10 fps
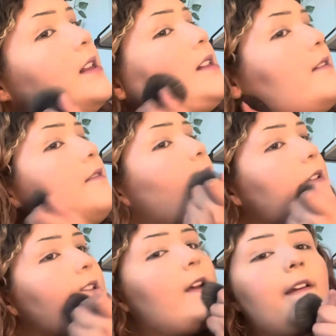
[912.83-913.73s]
leave it for a
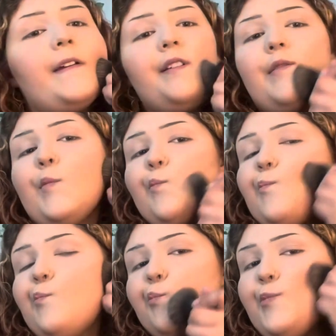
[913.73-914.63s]
second and
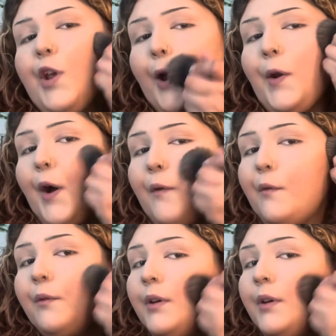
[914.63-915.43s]
take it off.